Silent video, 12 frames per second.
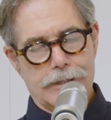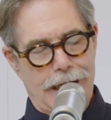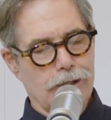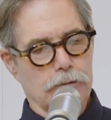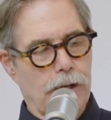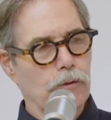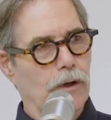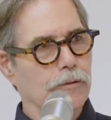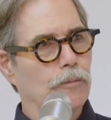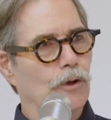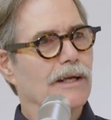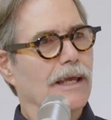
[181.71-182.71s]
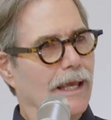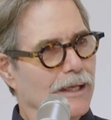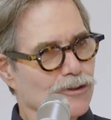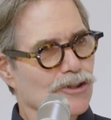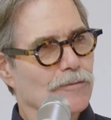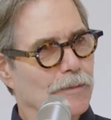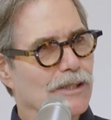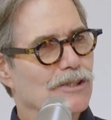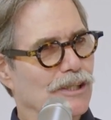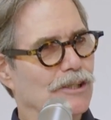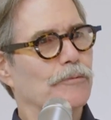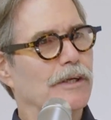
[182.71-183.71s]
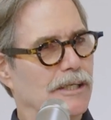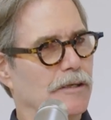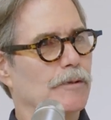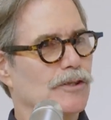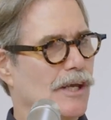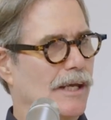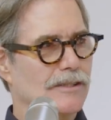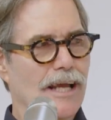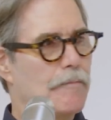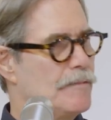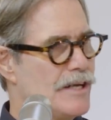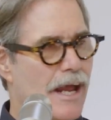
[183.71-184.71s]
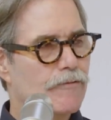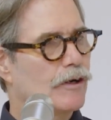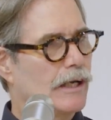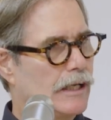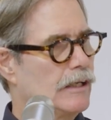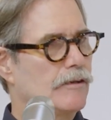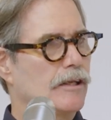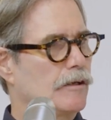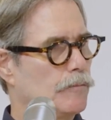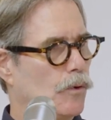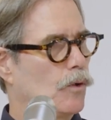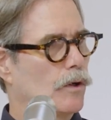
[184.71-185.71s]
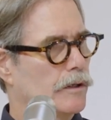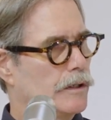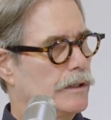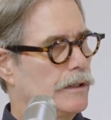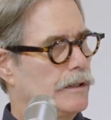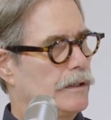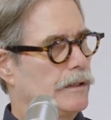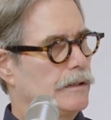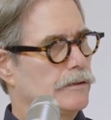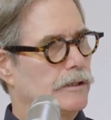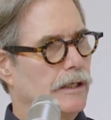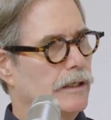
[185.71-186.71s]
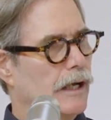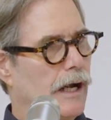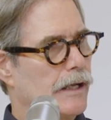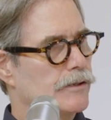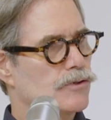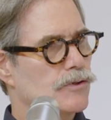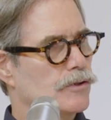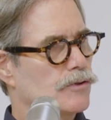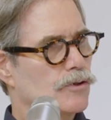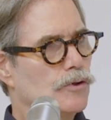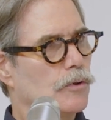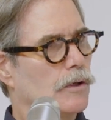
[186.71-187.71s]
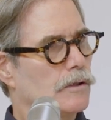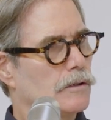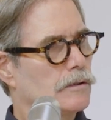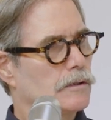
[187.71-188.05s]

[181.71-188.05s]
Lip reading: titled my one book, Instruments in the Redeemer's Hands. I'm never anything more than God's tool.